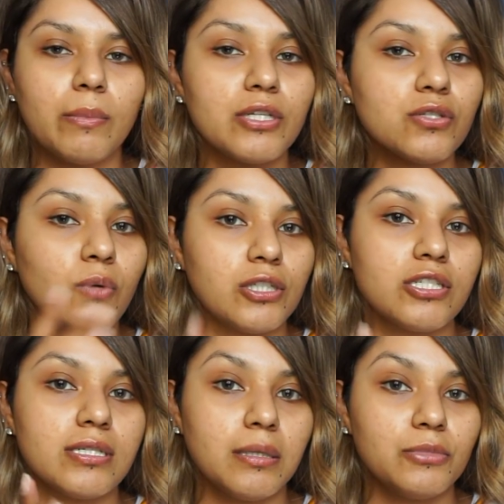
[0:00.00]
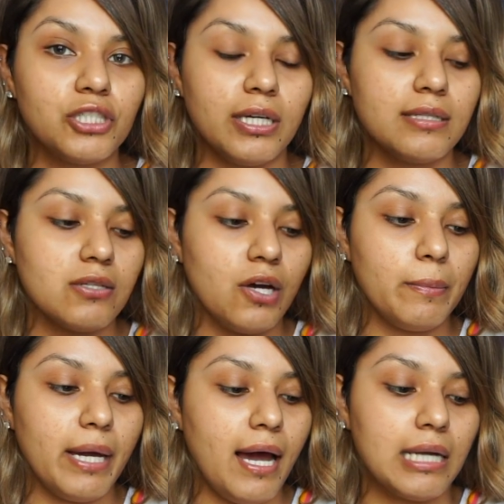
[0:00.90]
I'm gonna swatch some shades on
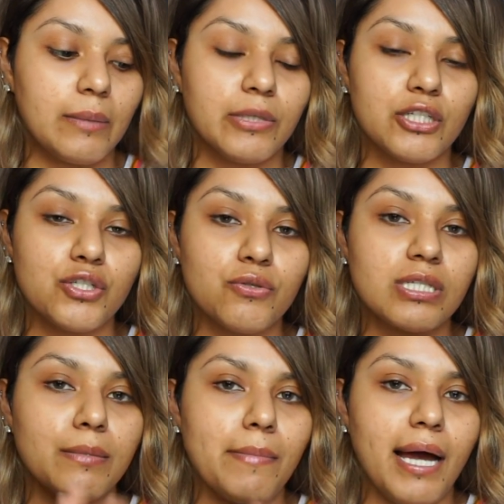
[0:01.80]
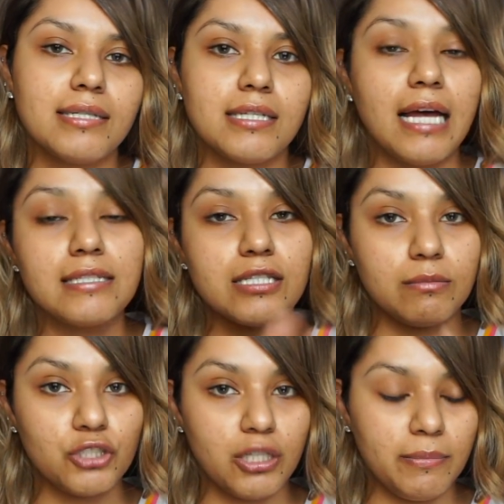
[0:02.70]
my hand. I'm gonna do some mattes and some
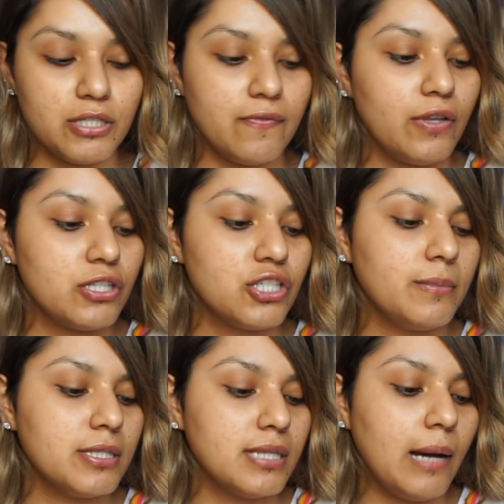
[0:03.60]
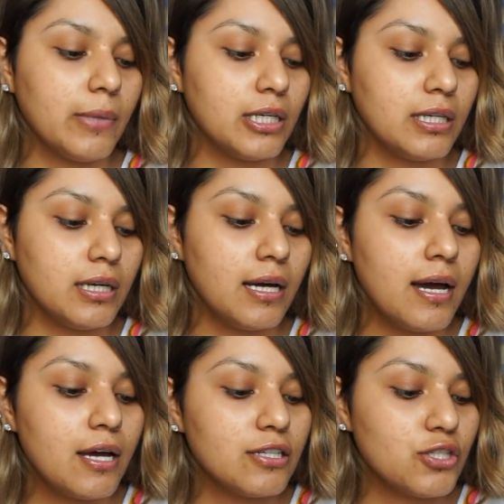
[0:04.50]
shimmers. For the shimmers, I'm gonna
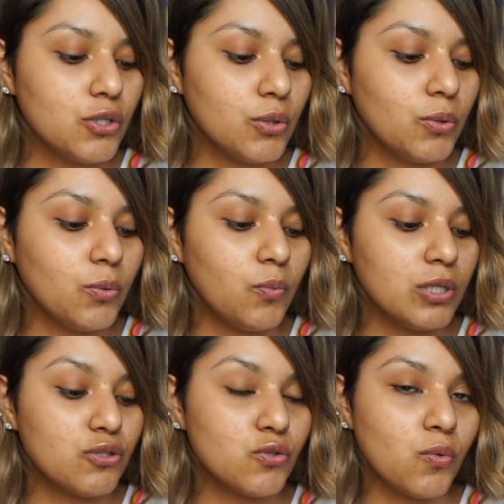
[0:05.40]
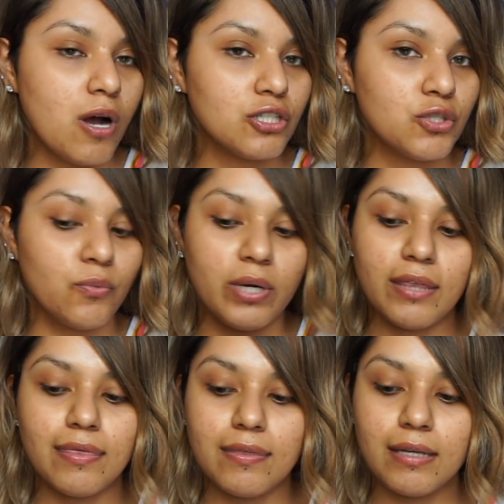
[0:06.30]
do one swatch with
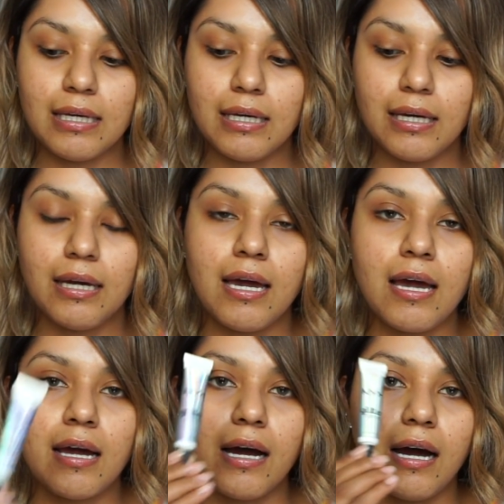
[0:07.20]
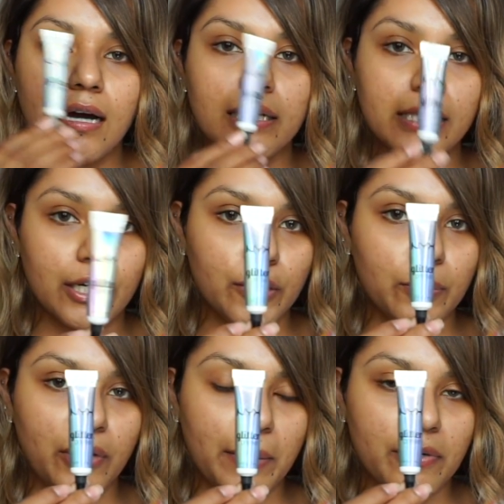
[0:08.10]
the glitter
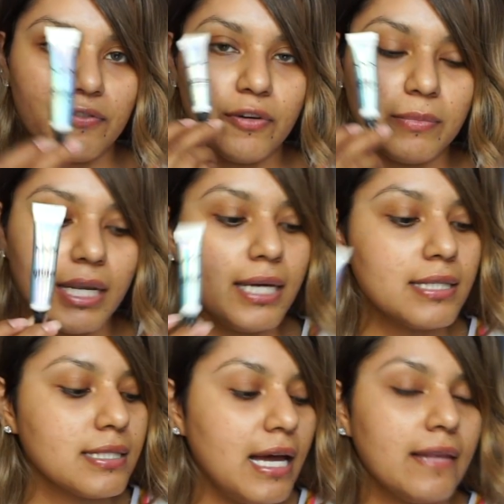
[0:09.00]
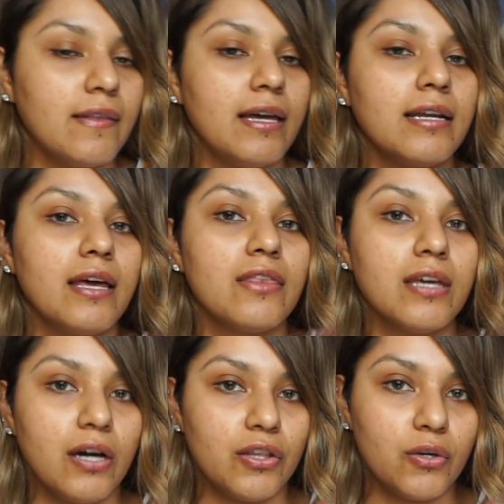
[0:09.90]
primer from NYX, and then
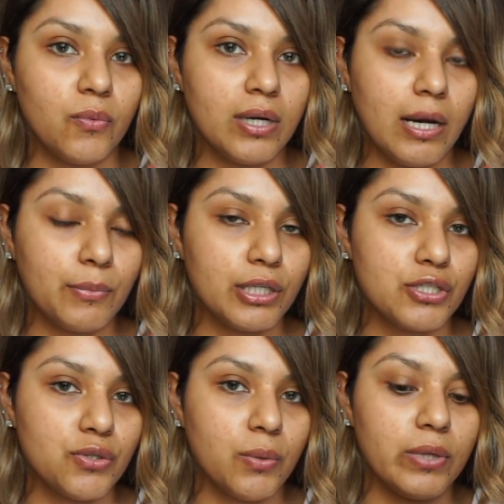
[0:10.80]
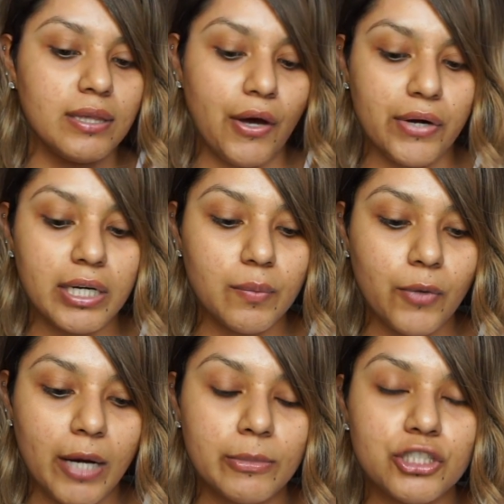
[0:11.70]
the other one I'm gonna do it without any
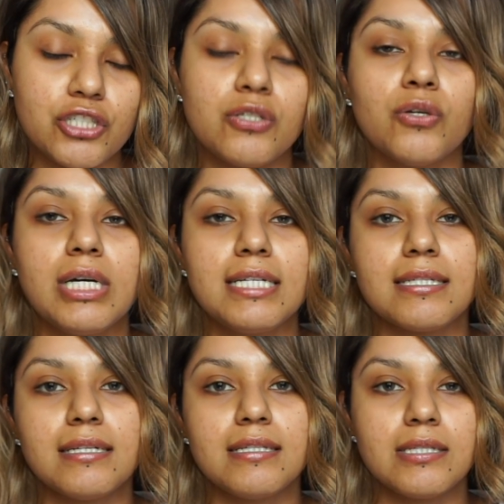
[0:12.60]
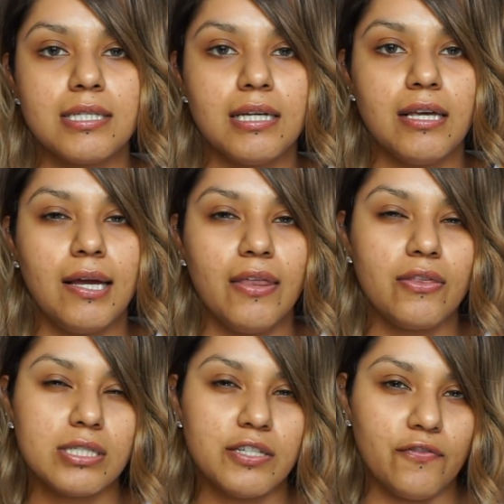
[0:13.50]
primer, just so you guys can see
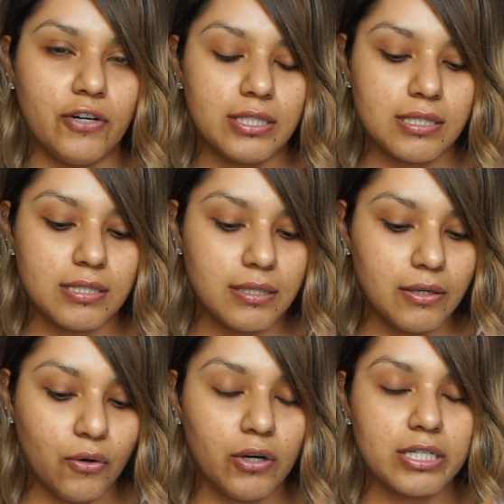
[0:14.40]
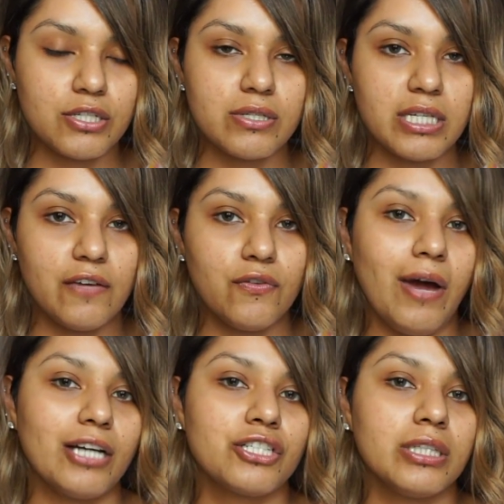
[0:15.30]
the difference, or to see if you
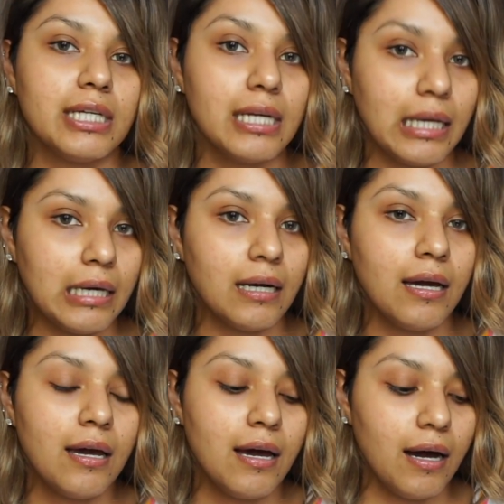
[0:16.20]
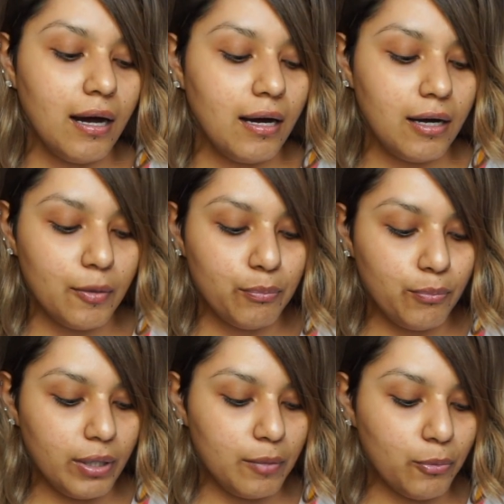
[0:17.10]
actually need a
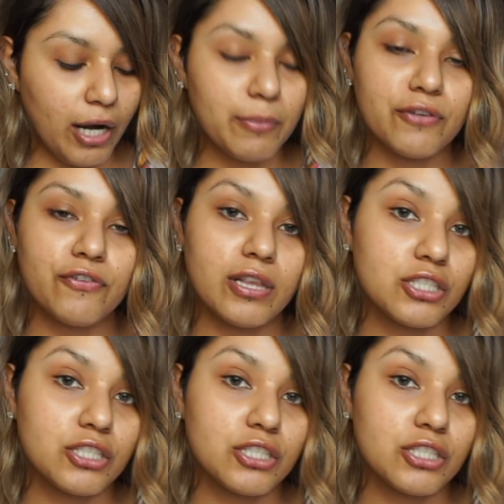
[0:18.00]
primer for the